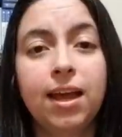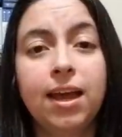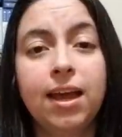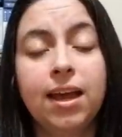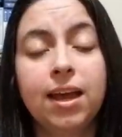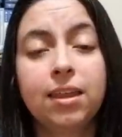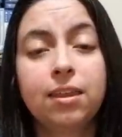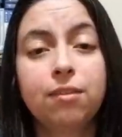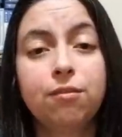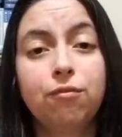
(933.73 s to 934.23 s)

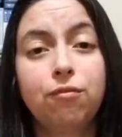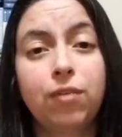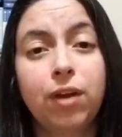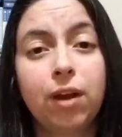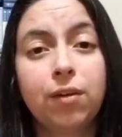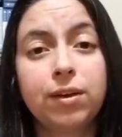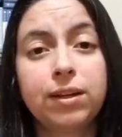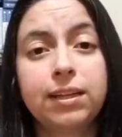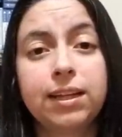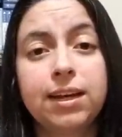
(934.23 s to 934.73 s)
And the
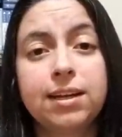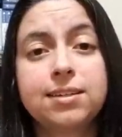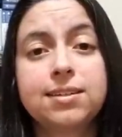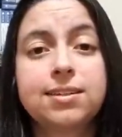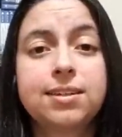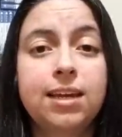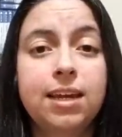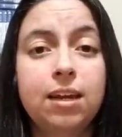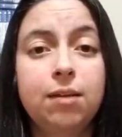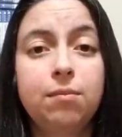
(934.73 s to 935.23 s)
very
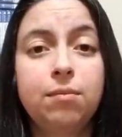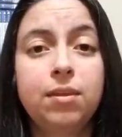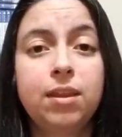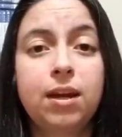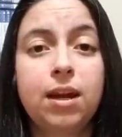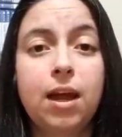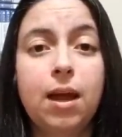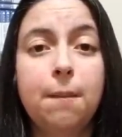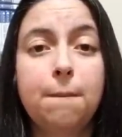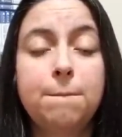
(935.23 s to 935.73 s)
last game
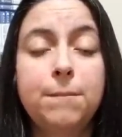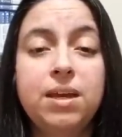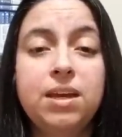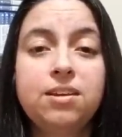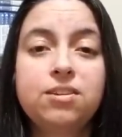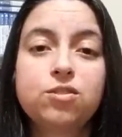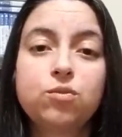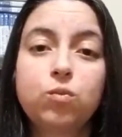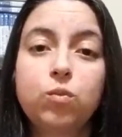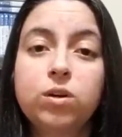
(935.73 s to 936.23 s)
that I
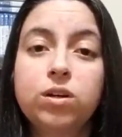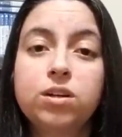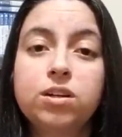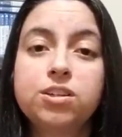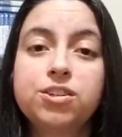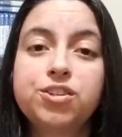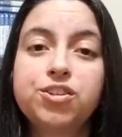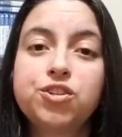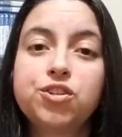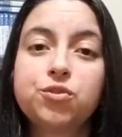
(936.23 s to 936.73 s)
beat
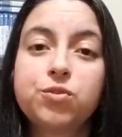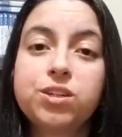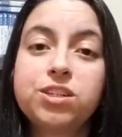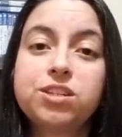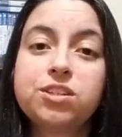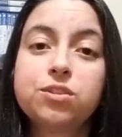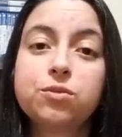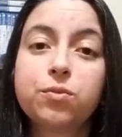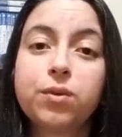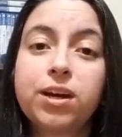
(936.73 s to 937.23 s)
was
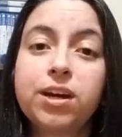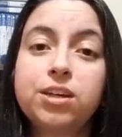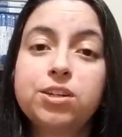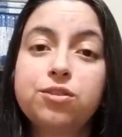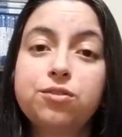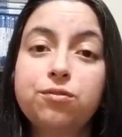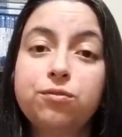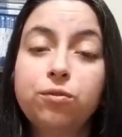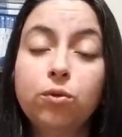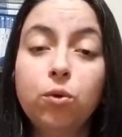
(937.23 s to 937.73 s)
Streets of
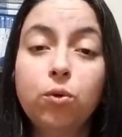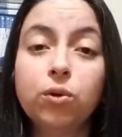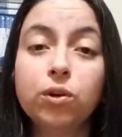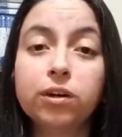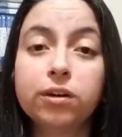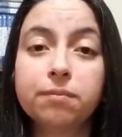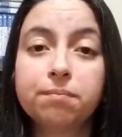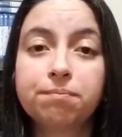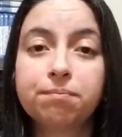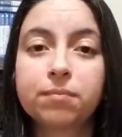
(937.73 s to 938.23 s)
Rage
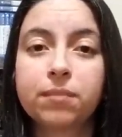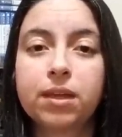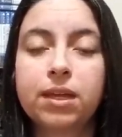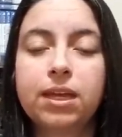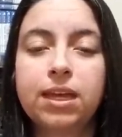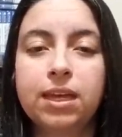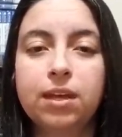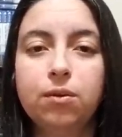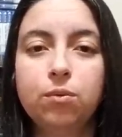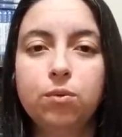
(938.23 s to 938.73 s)
4.
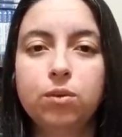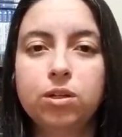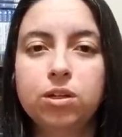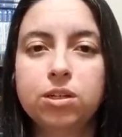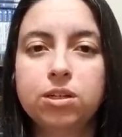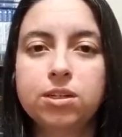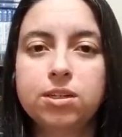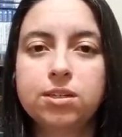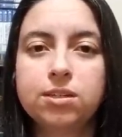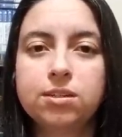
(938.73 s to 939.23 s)
It
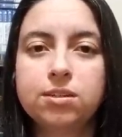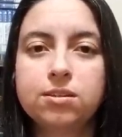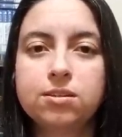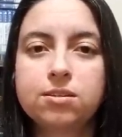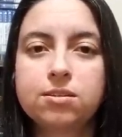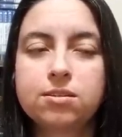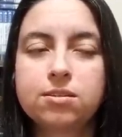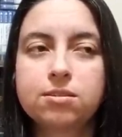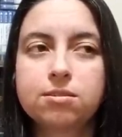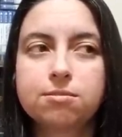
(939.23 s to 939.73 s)

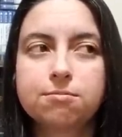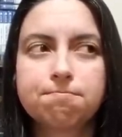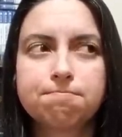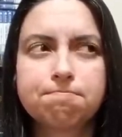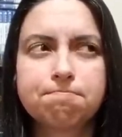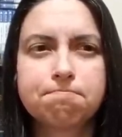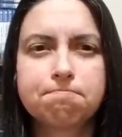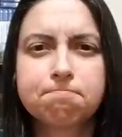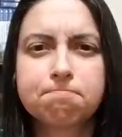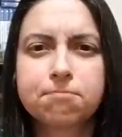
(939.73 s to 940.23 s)
was
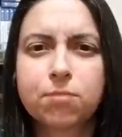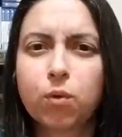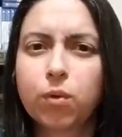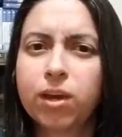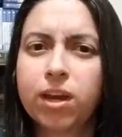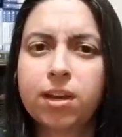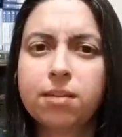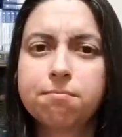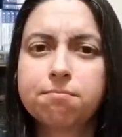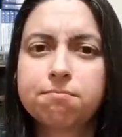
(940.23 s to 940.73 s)

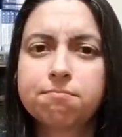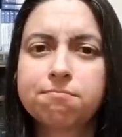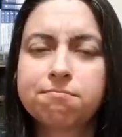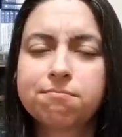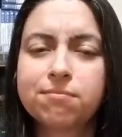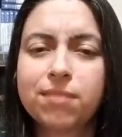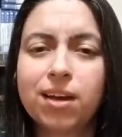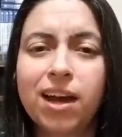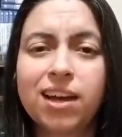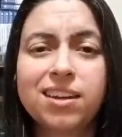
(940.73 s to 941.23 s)
okay.
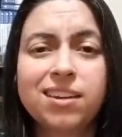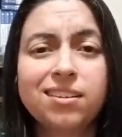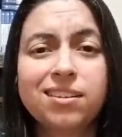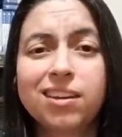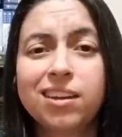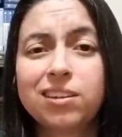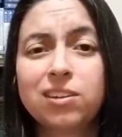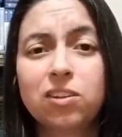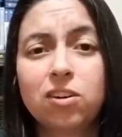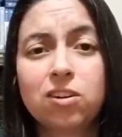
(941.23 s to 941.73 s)
I
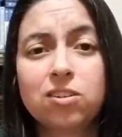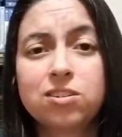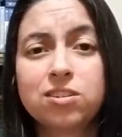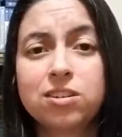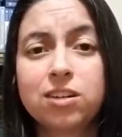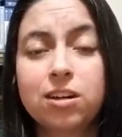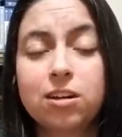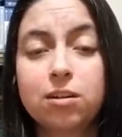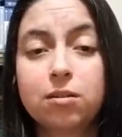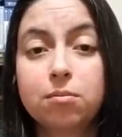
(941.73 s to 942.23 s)
didn't like the art
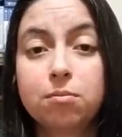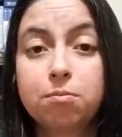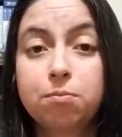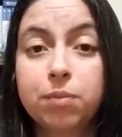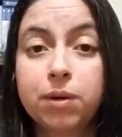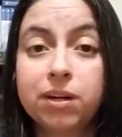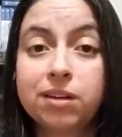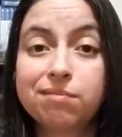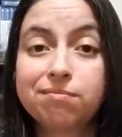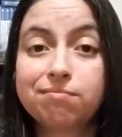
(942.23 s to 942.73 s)
style,
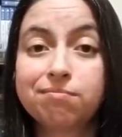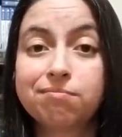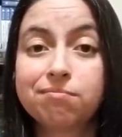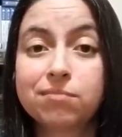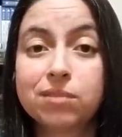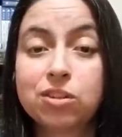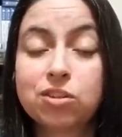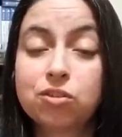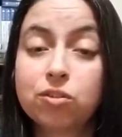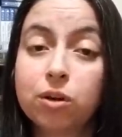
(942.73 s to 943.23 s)
but
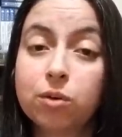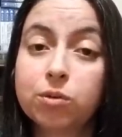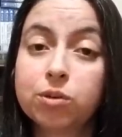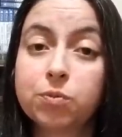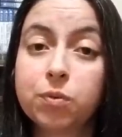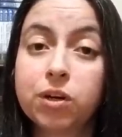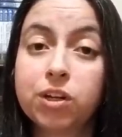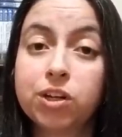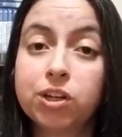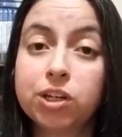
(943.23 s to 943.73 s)
the story
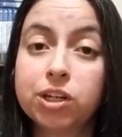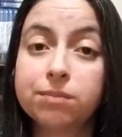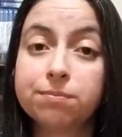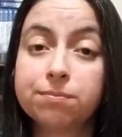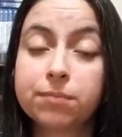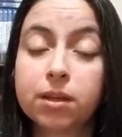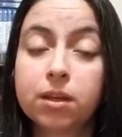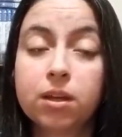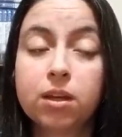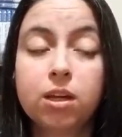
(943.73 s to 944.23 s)
was pretty
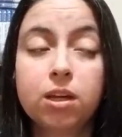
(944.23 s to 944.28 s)
good.